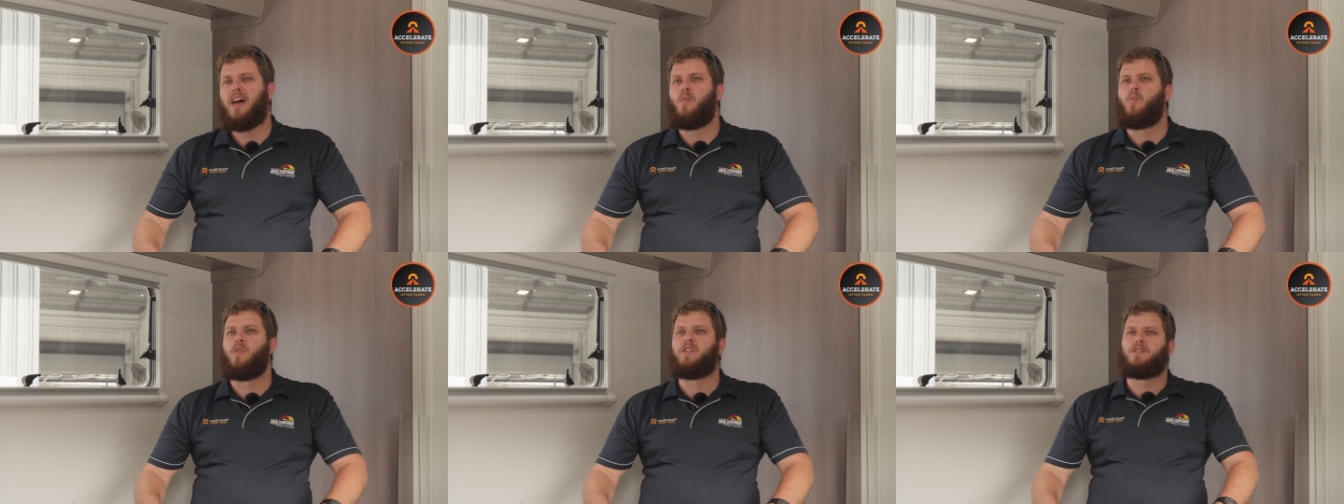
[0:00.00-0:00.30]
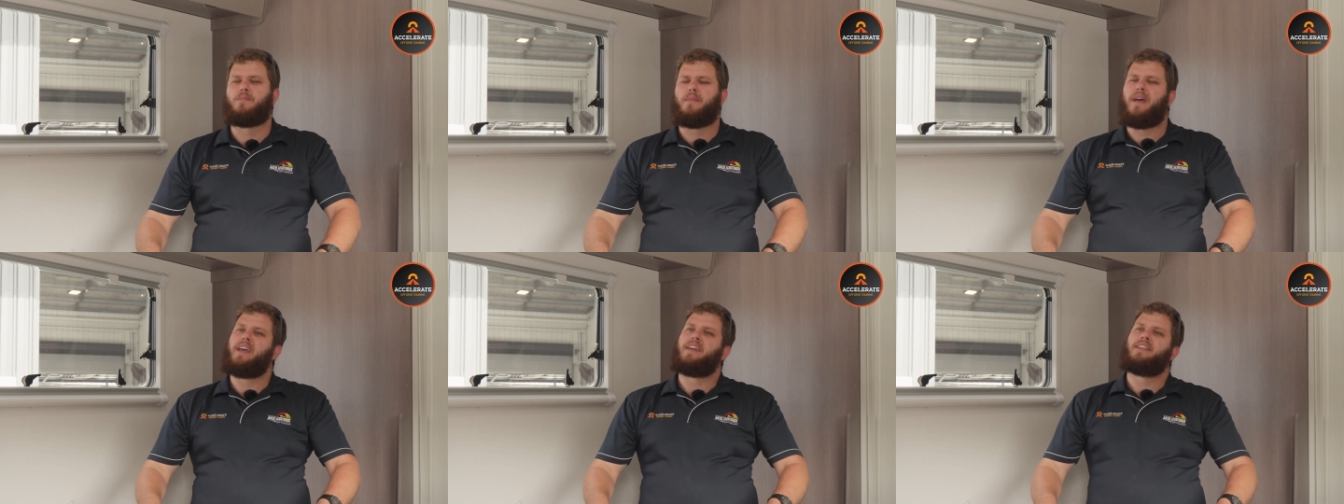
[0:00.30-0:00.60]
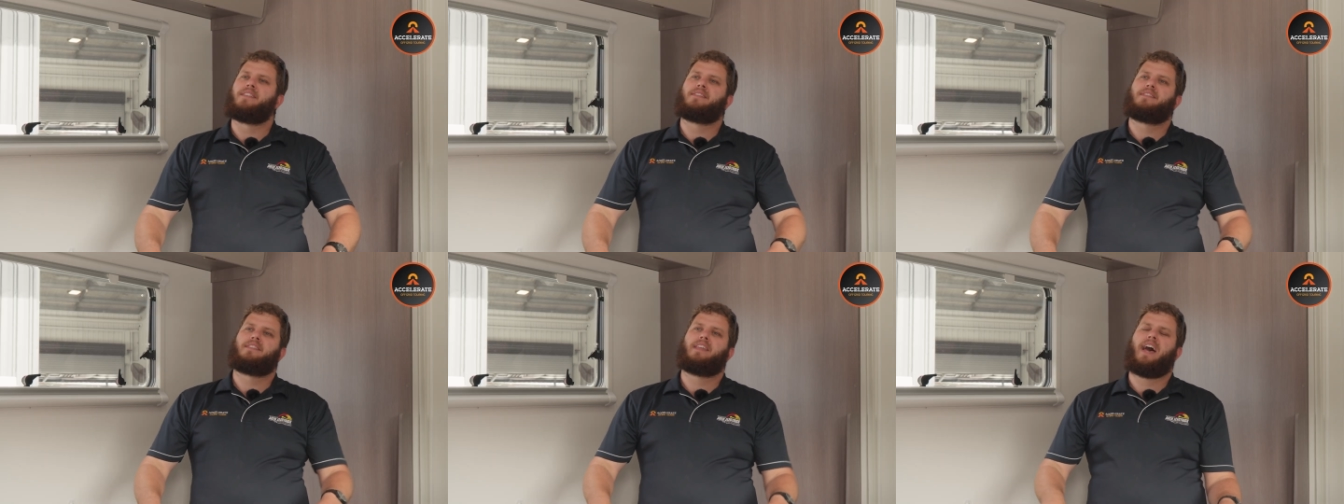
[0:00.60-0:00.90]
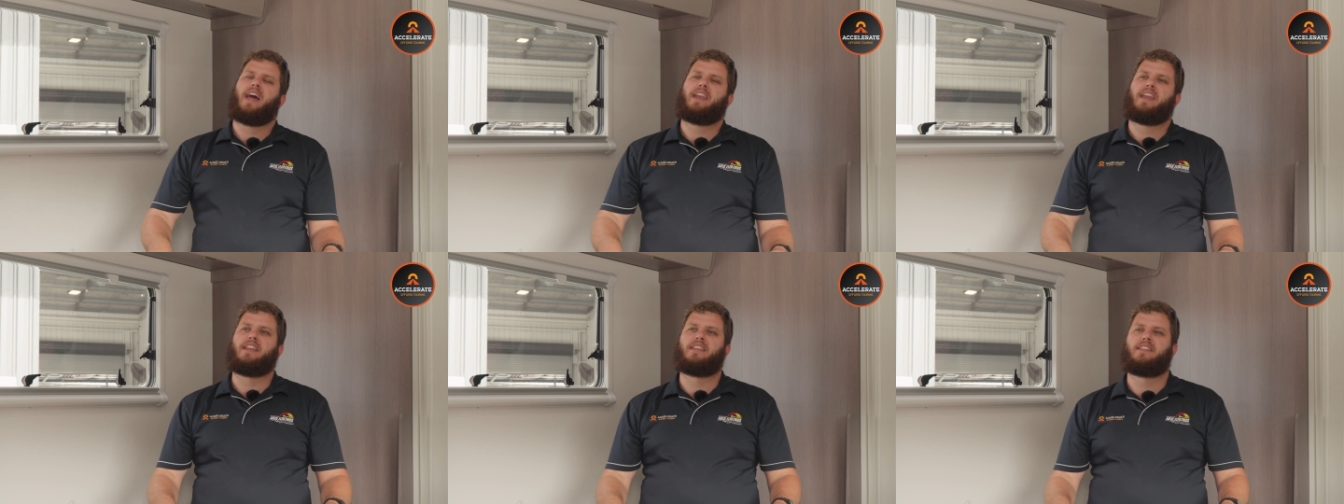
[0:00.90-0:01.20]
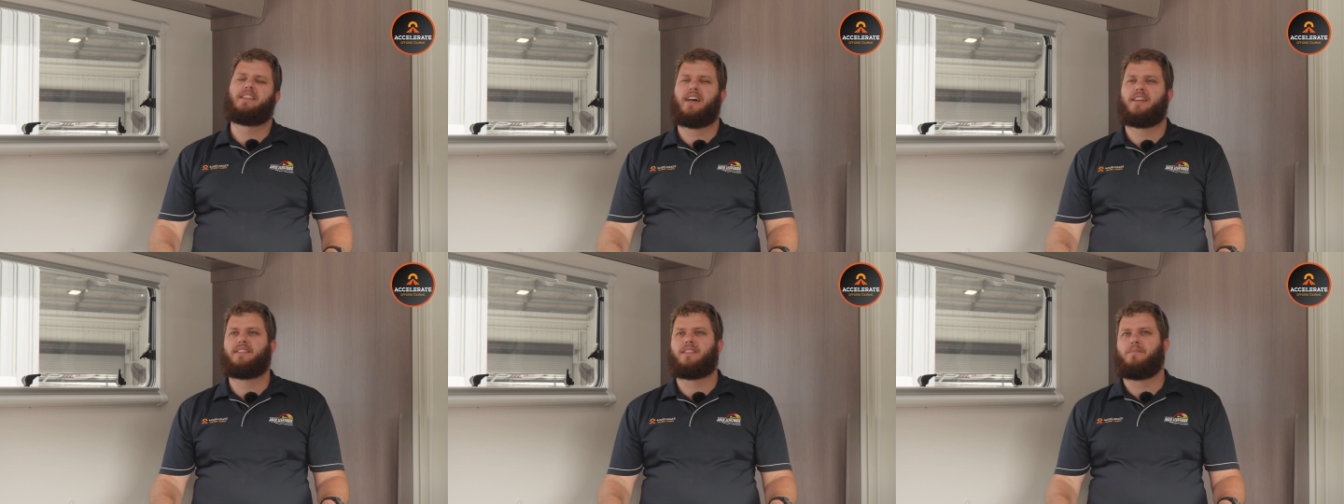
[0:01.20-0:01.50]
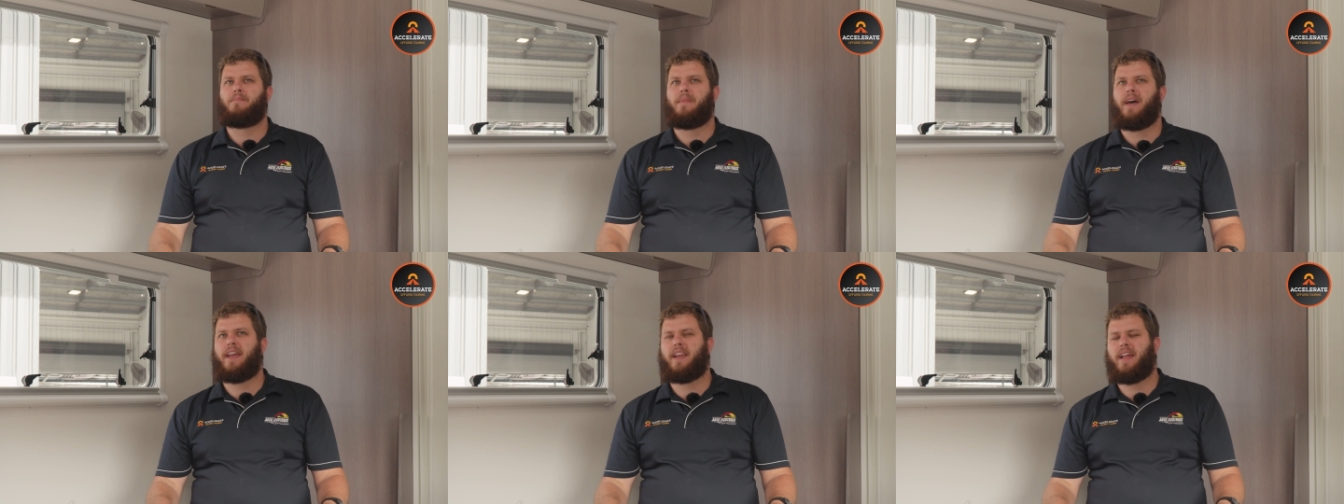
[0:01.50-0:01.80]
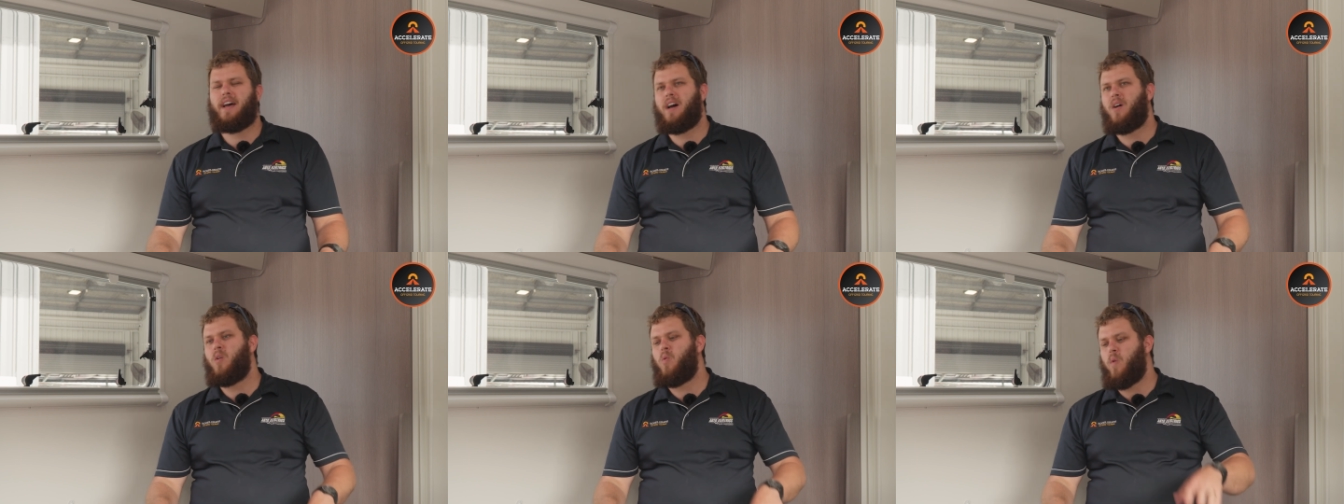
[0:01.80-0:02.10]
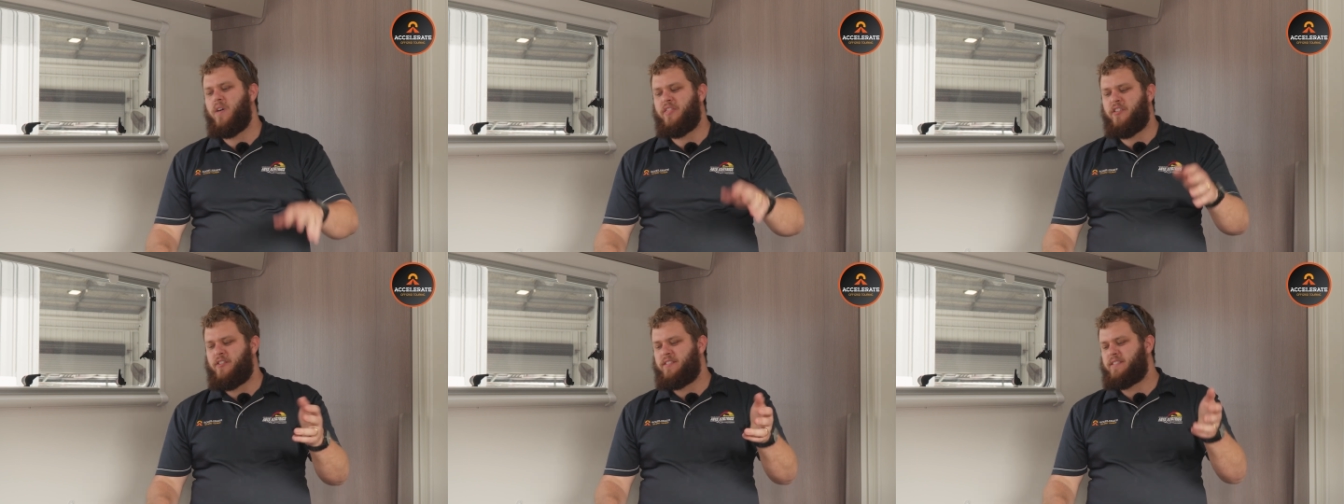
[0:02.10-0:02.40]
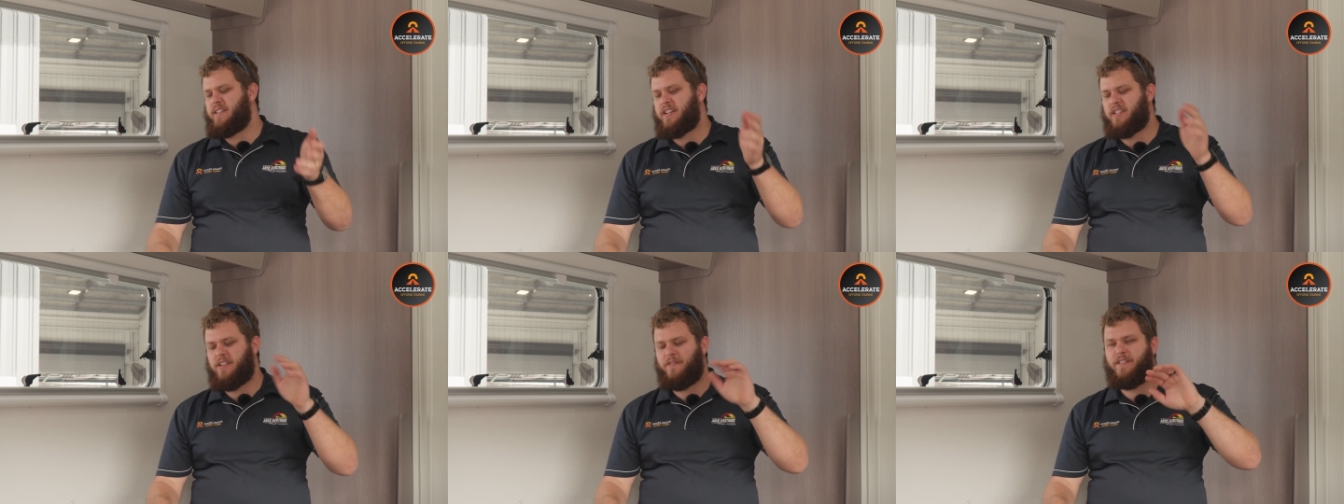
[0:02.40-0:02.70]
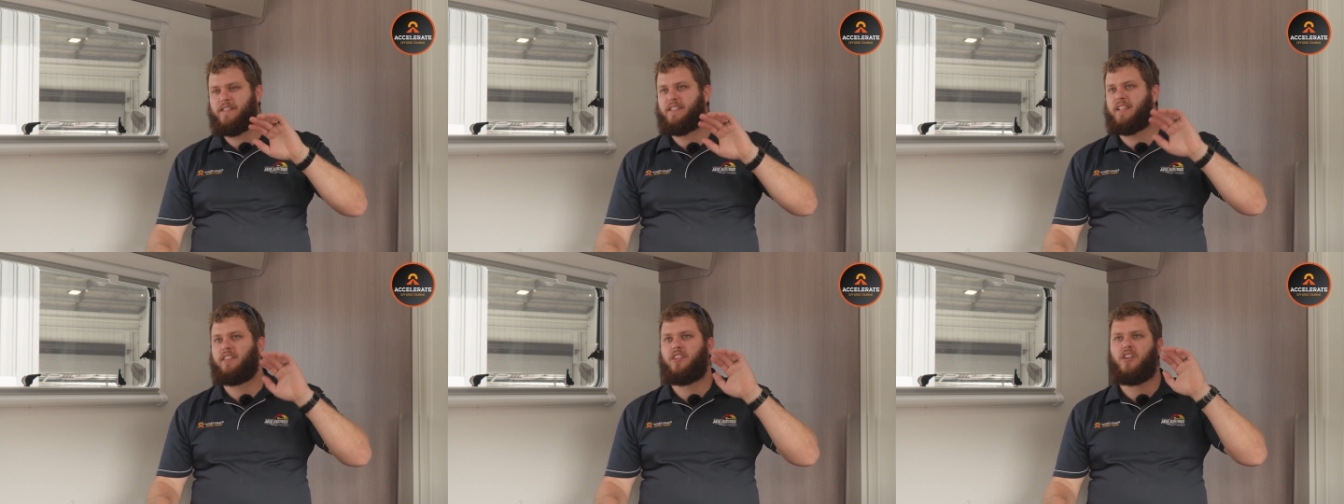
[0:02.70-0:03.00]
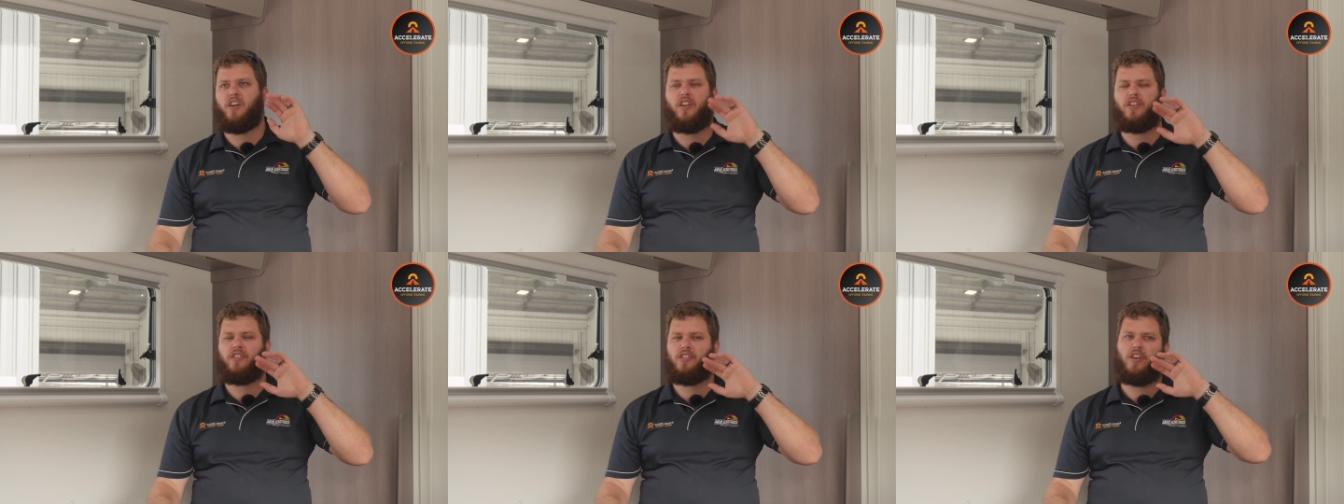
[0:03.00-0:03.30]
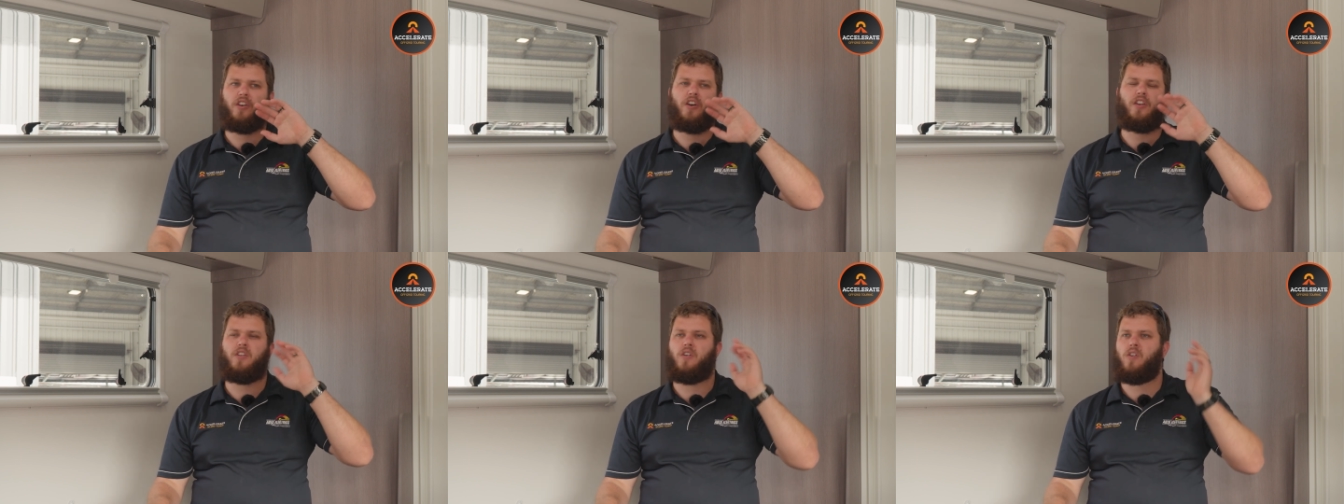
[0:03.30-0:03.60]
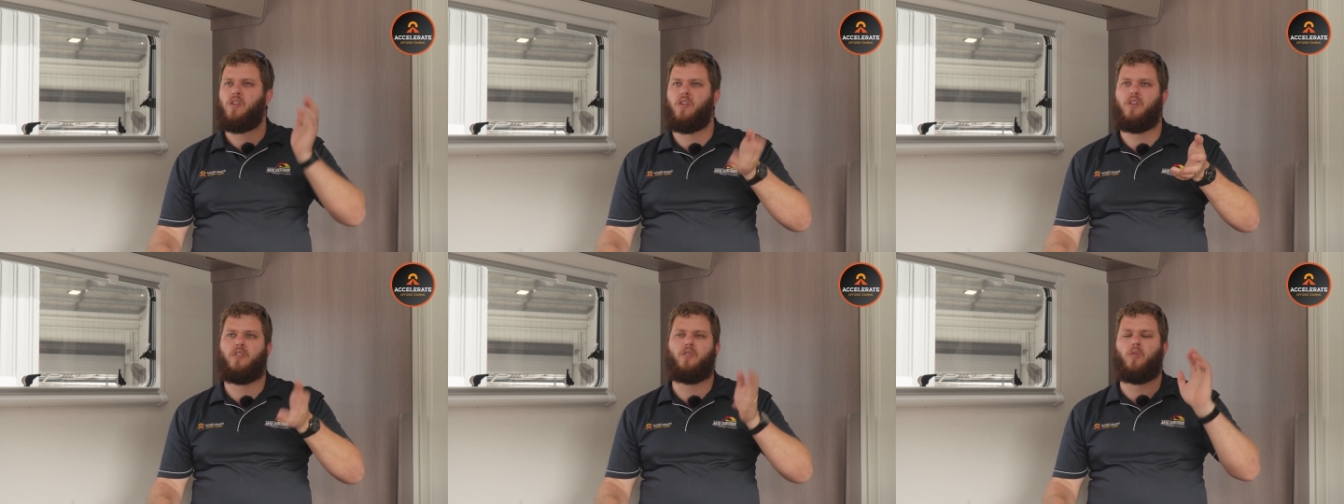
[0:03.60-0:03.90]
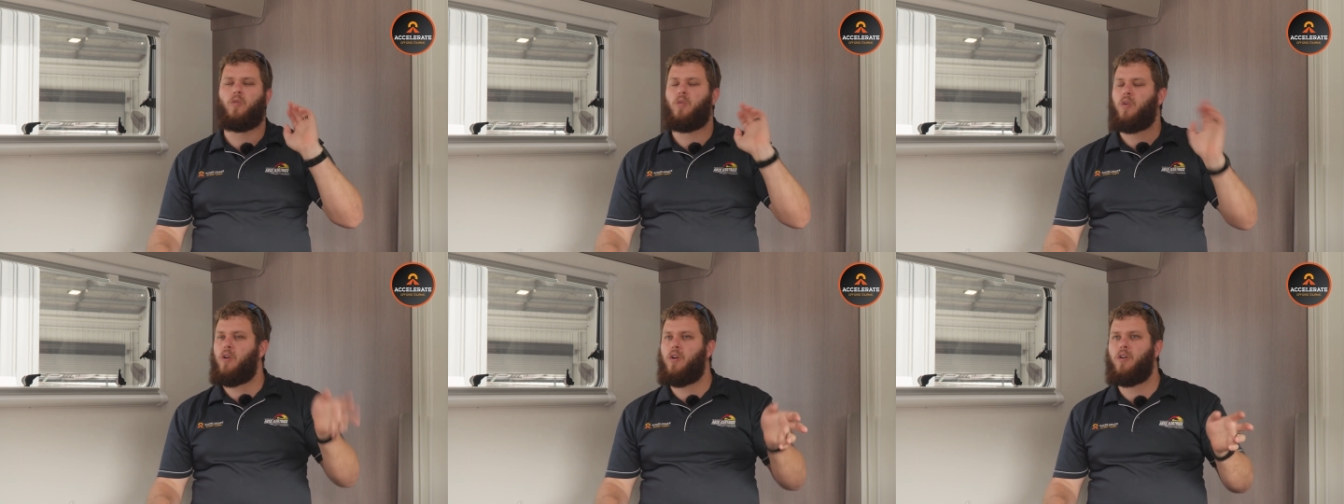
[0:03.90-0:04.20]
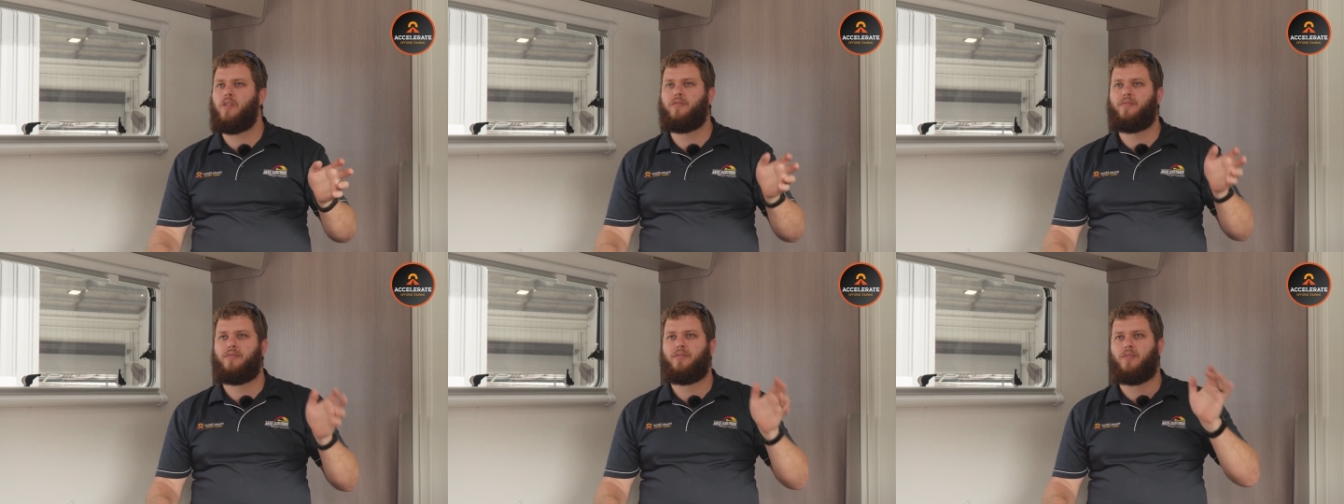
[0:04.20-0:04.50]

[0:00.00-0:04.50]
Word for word: which means that it doesn't matter whether it's actually physically turned on or off